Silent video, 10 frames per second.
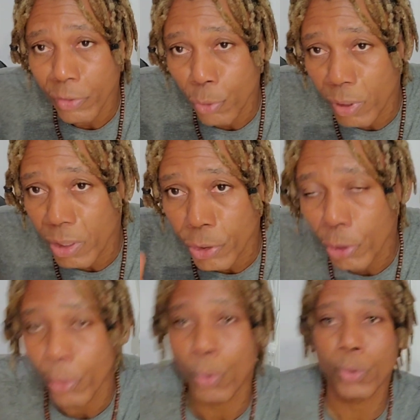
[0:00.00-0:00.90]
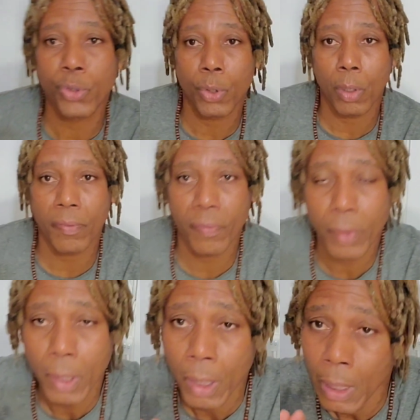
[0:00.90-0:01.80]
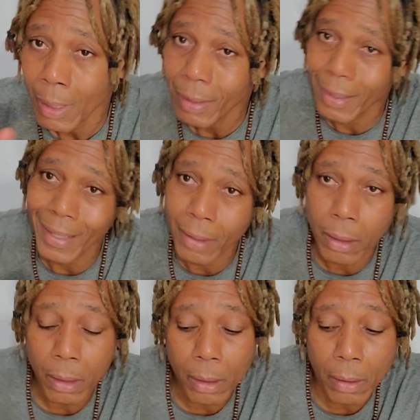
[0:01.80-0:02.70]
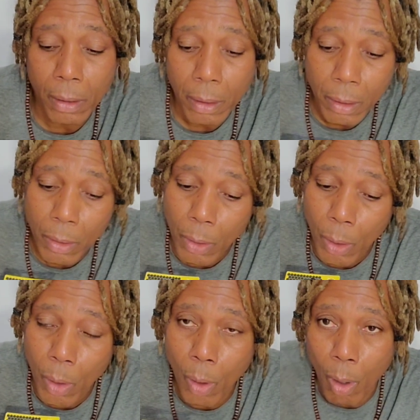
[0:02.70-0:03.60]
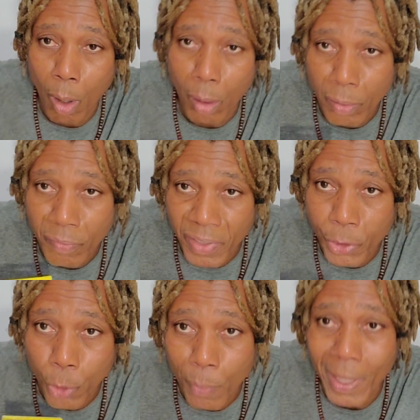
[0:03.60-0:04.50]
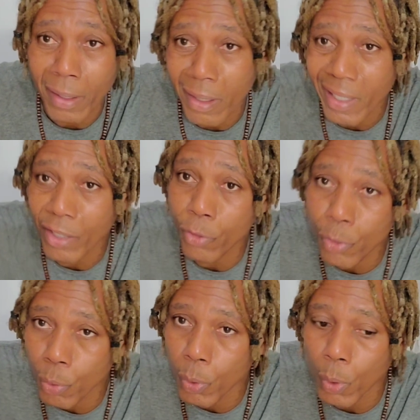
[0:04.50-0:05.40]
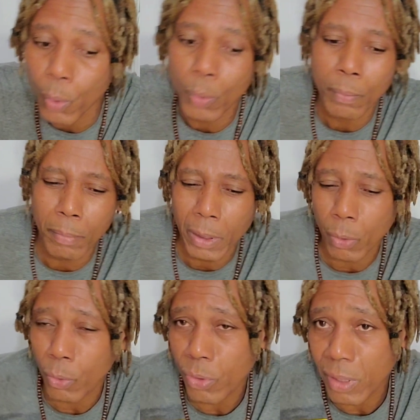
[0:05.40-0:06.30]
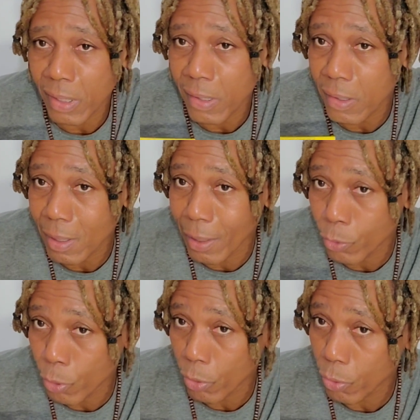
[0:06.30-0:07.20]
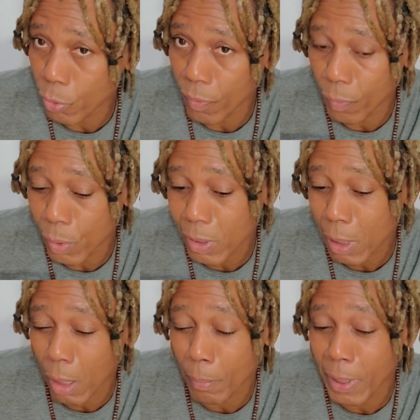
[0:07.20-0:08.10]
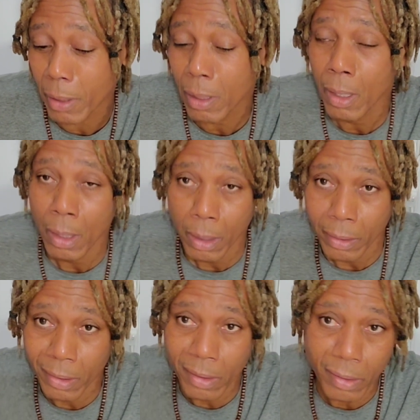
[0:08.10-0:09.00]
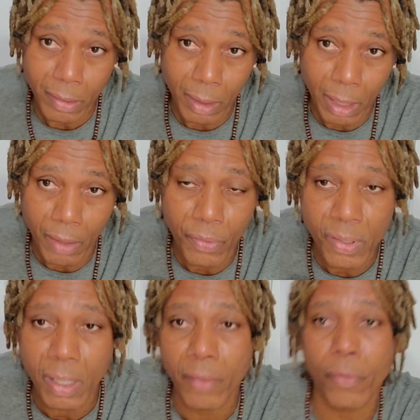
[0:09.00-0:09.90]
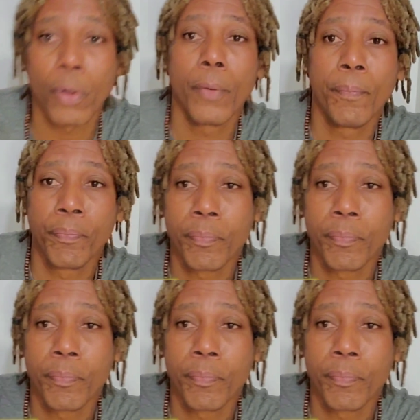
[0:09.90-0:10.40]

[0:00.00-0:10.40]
educational stuff that all fishermen needs to know because this is not just good for salmon, this is a lifesaver.